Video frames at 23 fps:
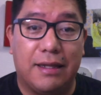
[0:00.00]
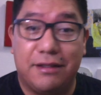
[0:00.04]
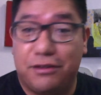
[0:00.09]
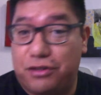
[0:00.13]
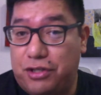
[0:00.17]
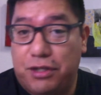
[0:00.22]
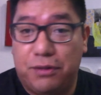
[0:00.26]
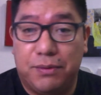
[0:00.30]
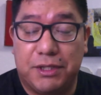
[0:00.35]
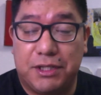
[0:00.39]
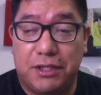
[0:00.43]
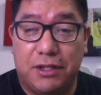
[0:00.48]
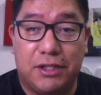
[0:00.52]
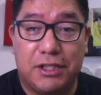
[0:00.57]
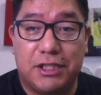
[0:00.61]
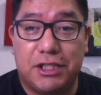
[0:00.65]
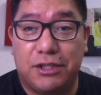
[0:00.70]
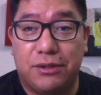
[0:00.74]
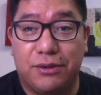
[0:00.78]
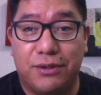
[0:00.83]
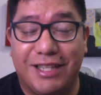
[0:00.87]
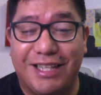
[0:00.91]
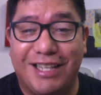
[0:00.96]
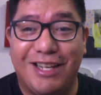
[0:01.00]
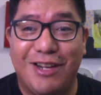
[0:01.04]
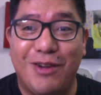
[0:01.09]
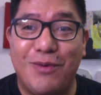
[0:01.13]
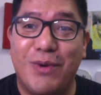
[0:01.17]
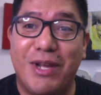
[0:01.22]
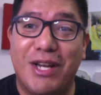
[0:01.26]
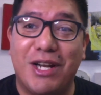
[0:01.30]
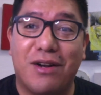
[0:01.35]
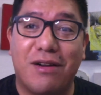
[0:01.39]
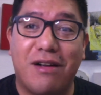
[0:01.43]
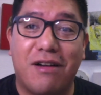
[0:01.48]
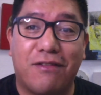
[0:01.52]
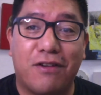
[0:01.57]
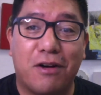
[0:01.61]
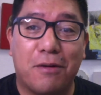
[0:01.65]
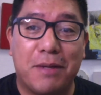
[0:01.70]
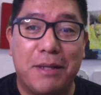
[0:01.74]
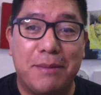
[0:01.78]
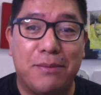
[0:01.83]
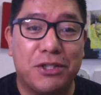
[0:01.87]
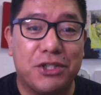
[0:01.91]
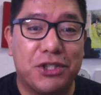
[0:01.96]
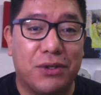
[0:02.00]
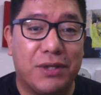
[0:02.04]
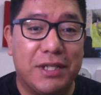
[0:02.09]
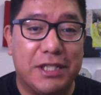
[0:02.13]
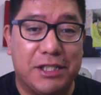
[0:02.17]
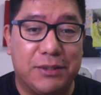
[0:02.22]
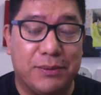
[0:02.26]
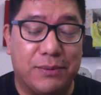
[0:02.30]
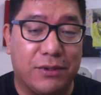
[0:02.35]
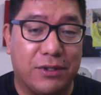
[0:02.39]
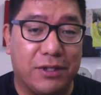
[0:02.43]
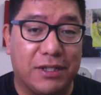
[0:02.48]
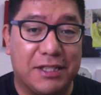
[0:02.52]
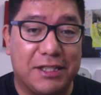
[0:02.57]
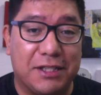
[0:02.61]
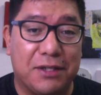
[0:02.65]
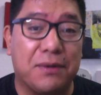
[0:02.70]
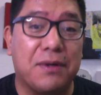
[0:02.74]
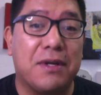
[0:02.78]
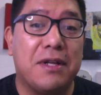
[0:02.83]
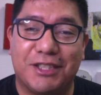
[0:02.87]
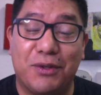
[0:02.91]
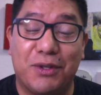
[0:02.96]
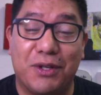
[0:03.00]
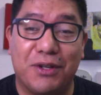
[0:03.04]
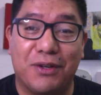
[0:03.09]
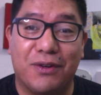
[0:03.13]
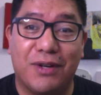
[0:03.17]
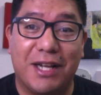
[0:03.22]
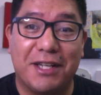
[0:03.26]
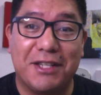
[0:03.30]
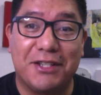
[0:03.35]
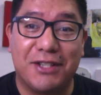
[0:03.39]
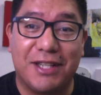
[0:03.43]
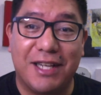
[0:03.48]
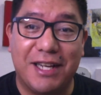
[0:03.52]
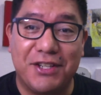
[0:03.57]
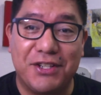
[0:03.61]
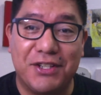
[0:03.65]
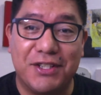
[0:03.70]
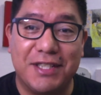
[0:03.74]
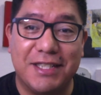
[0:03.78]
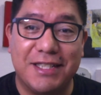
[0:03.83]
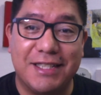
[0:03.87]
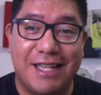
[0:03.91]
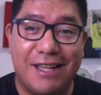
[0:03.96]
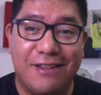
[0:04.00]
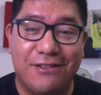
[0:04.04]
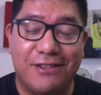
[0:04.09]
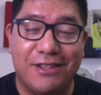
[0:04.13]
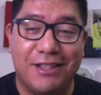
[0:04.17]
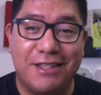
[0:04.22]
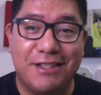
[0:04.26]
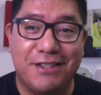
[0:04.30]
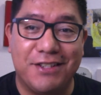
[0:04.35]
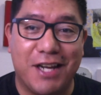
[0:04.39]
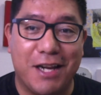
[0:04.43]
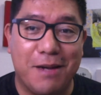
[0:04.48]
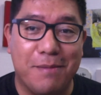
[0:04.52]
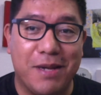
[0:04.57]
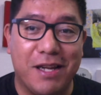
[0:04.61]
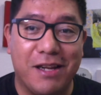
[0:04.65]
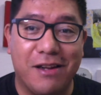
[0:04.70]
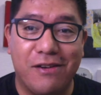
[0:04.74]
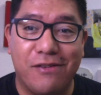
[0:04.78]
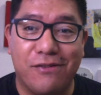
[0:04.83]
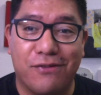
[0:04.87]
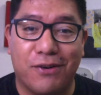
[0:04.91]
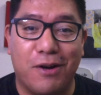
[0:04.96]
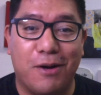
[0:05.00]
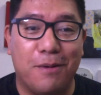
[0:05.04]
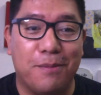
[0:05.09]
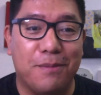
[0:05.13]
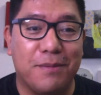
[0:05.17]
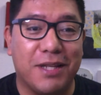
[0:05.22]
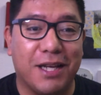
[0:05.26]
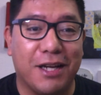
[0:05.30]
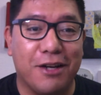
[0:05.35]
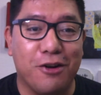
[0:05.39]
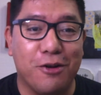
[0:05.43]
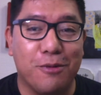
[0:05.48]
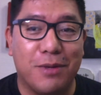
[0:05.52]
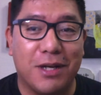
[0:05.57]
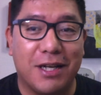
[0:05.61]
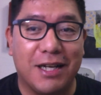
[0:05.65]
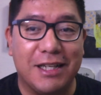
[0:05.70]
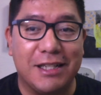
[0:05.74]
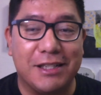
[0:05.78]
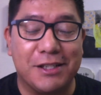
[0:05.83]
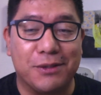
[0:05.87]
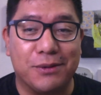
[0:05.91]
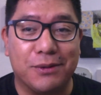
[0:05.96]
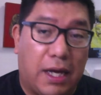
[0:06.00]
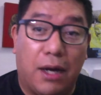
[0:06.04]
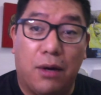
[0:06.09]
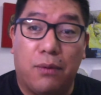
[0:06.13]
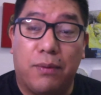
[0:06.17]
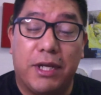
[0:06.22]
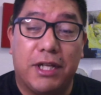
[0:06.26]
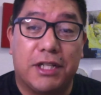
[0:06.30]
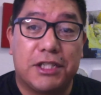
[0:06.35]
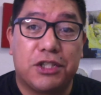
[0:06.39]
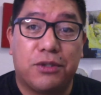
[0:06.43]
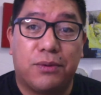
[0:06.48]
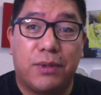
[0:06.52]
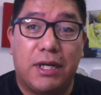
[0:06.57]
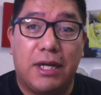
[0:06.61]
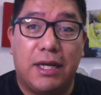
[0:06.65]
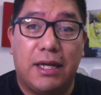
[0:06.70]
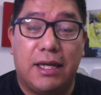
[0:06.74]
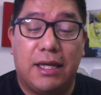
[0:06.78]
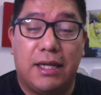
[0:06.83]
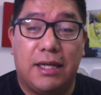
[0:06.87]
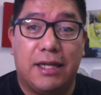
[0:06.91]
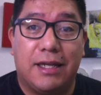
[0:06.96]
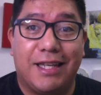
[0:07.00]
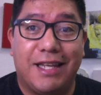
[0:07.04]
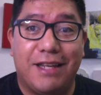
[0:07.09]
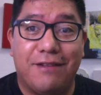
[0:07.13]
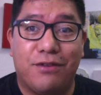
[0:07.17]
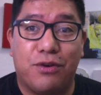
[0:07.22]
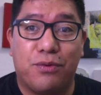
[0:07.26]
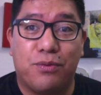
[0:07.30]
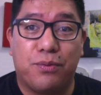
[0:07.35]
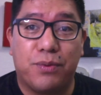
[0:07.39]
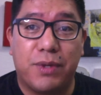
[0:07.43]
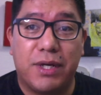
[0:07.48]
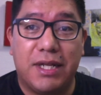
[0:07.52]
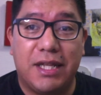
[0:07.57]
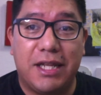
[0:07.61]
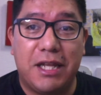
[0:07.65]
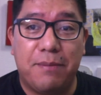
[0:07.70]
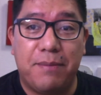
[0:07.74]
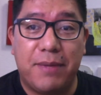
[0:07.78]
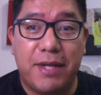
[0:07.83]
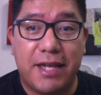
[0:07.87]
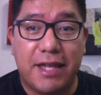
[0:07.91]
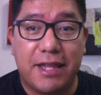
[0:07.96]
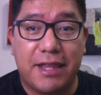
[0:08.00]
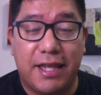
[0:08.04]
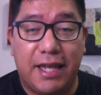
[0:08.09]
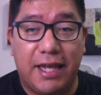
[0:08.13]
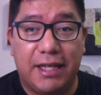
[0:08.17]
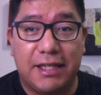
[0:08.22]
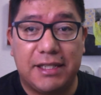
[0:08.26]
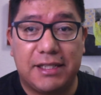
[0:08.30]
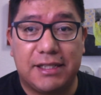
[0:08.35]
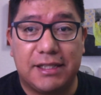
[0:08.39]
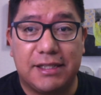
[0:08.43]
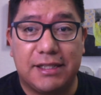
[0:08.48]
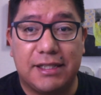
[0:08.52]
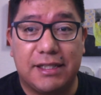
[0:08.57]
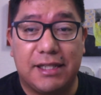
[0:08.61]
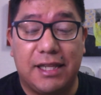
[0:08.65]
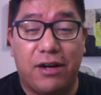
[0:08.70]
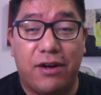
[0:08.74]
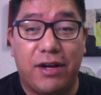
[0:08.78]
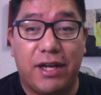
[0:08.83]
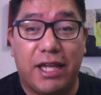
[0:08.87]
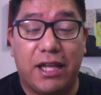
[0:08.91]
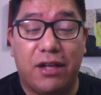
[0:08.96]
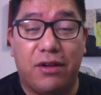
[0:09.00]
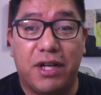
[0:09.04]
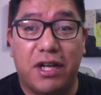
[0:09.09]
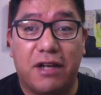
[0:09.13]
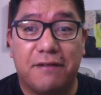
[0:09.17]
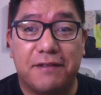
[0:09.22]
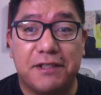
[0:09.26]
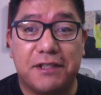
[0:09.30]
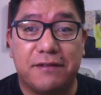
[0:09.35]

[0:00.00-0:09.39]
She was also the winner of our People's Choice Award. So congratulations, Evelyn Jamie from Dinuba High School. We also want to give a really big thanks to Tulare County Office of